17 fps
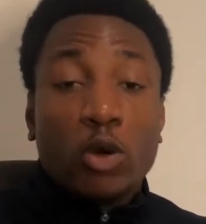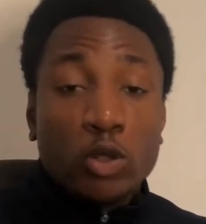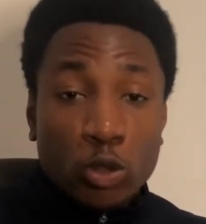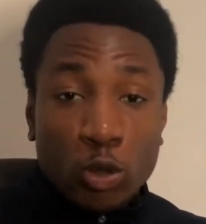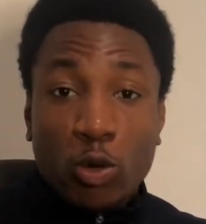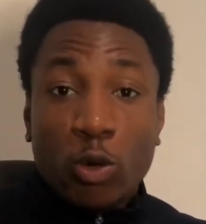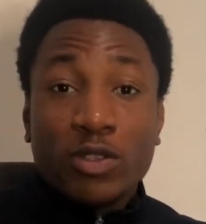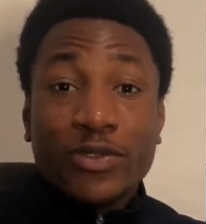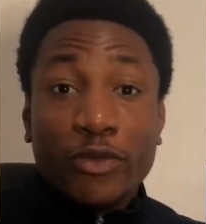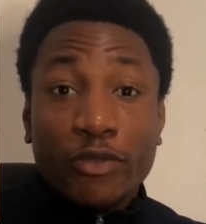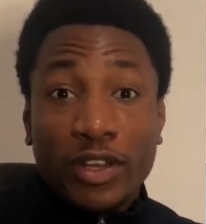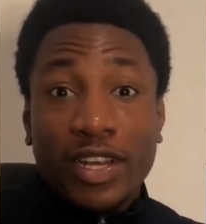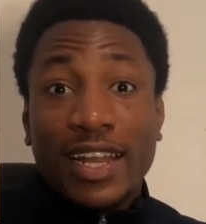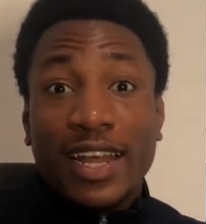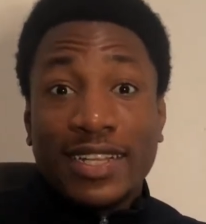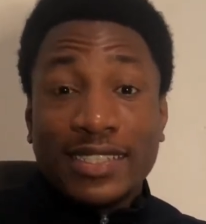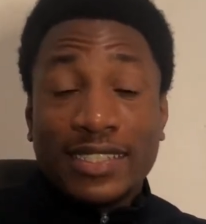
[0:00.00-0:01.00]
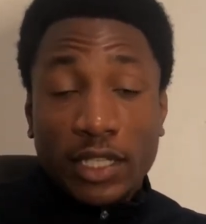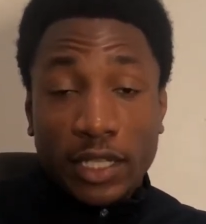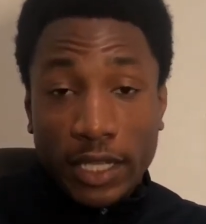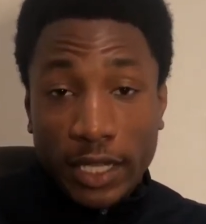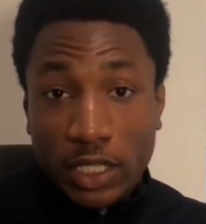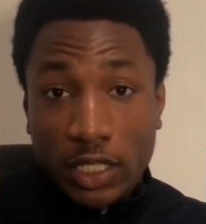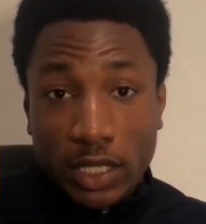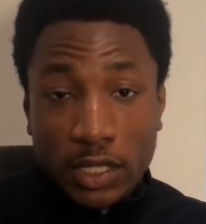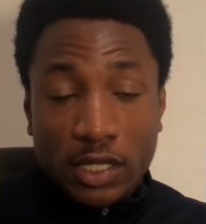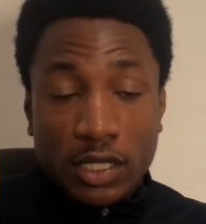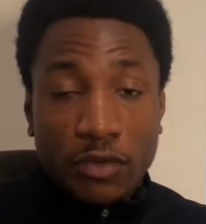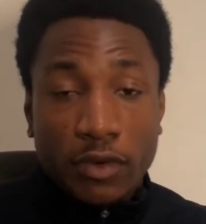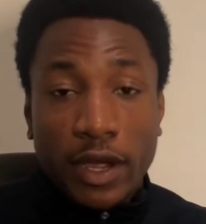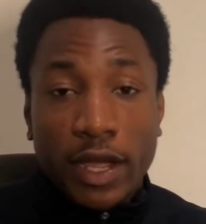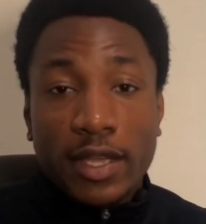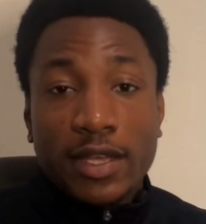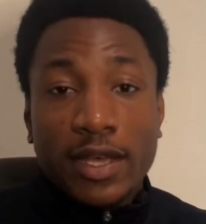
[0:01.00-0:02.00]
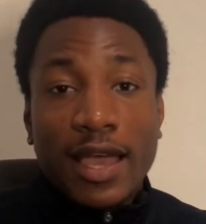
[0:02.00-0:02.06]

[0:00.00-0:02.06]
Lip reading: unquote freelance agency, right?